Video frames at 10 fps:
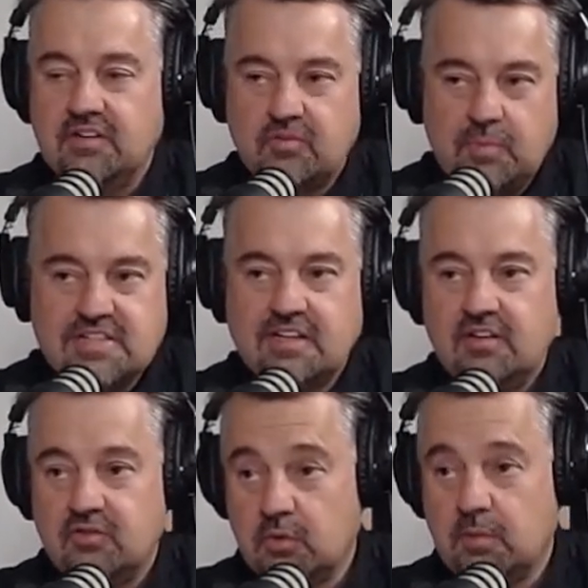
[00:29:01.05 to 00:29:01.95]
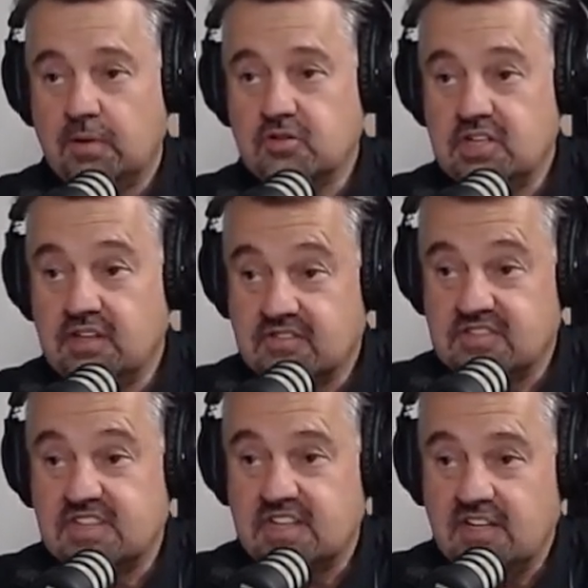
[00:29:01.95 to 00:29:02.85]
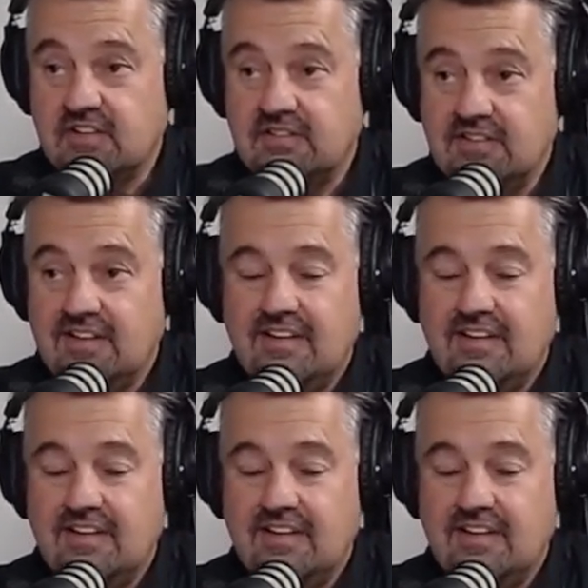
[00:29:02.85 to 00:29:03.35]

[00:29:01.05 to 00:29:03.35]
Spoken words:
especially as we're approaching the centennial.